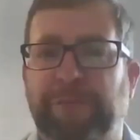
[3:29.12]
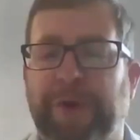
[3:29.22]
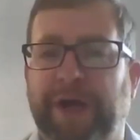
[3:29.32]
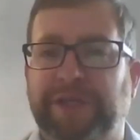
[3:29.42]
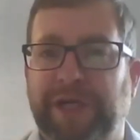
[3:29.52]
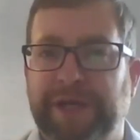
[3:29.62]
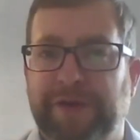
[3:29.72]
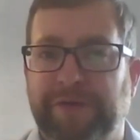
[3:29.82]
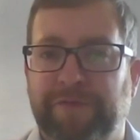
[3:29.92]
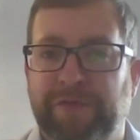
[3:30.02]
personally,
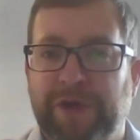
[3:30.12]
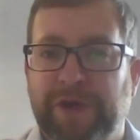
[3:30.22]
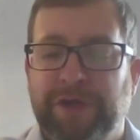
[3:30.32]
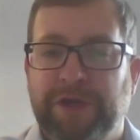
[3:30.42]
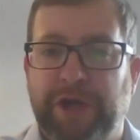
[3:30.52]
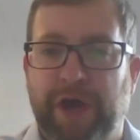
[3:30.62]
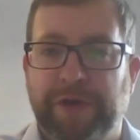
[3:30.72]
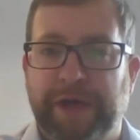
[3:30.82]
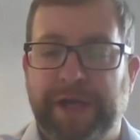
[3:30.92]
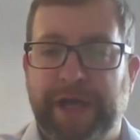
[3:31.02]
you
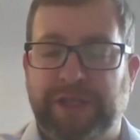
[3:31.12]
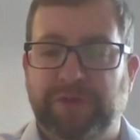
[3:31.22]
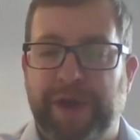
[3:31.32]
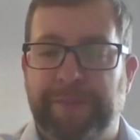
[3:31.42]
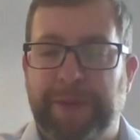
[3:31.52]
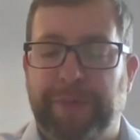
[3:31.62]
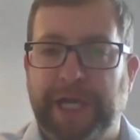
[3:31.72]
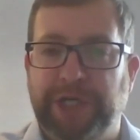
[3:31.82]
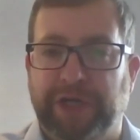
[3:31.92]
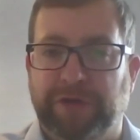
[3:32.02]
had to be a bit
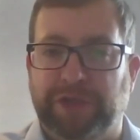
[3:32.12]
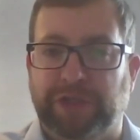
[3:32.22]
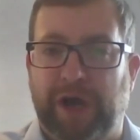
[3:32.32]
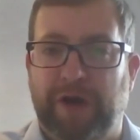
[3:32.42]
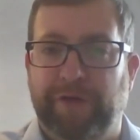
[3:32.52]
patient at the start,